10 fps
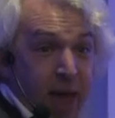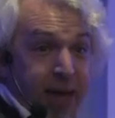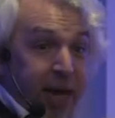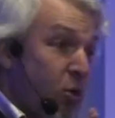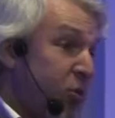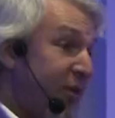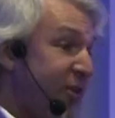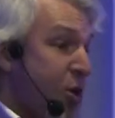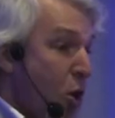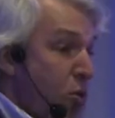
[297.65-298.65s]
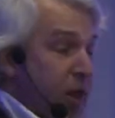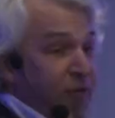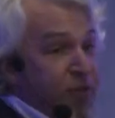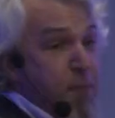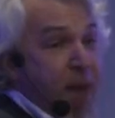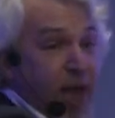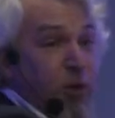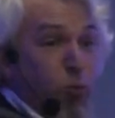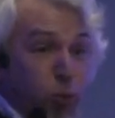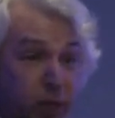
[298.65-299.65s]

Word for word: and I don't even know if the backend